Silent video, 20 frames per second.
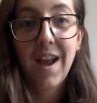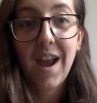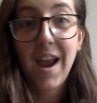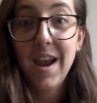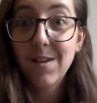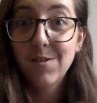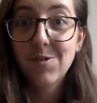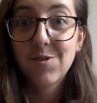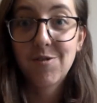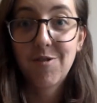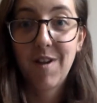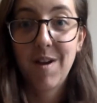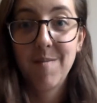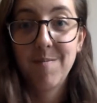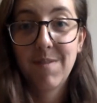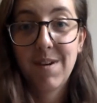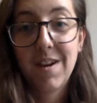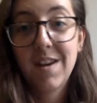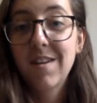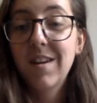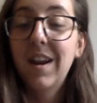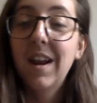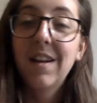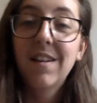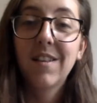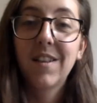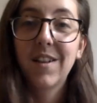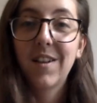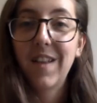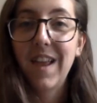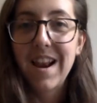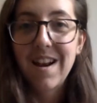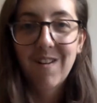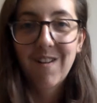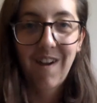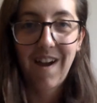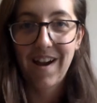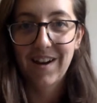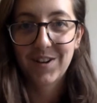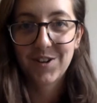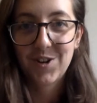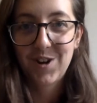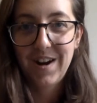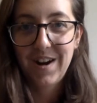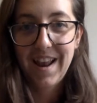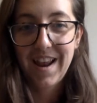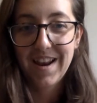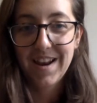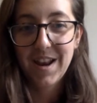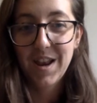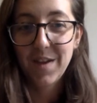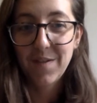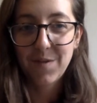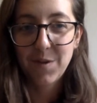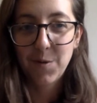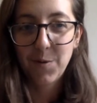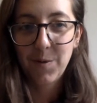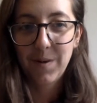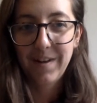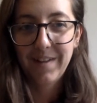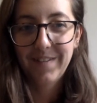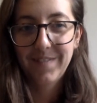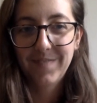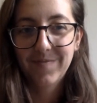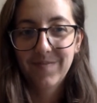answer them and get a little interaction in, if you will.